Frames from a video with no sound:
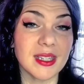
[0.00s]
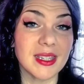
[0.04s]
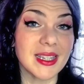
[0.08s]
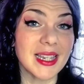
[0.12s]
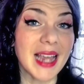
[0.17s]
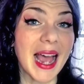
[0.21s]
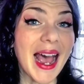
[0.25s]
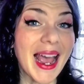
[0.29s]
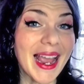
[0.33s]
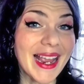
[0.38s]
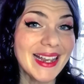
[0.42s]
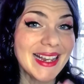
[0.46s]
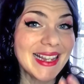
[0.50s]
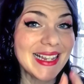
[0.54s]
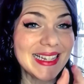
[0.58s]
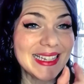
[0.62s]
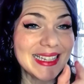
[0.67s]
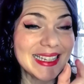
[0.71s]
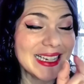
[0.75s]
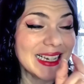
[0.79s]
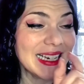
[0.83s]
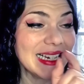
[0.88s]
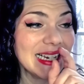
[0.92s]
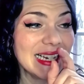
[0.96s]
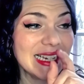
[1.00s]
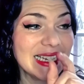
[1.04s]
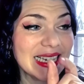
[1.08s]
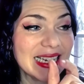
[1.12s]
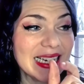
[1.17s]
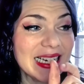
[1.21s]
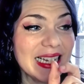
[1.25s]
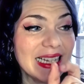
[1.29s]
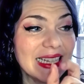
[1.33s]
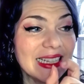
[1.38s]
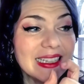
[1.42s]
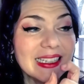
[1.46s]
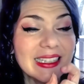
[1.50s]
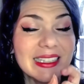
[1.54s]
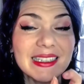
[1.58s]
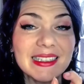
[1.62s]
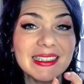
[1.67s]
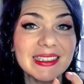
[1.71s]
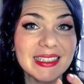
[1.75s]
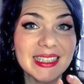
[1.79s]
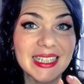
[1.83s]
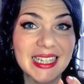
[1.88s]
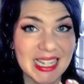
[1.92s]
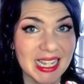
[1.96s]
tiny, teeny
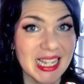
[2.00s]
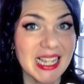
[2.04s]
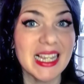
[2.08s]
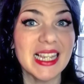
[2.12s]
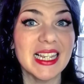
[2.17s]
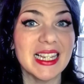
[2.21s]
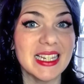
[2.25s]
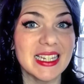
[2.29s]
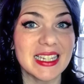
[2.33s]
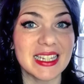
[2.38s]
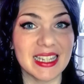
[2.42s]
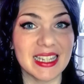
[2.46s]
little keys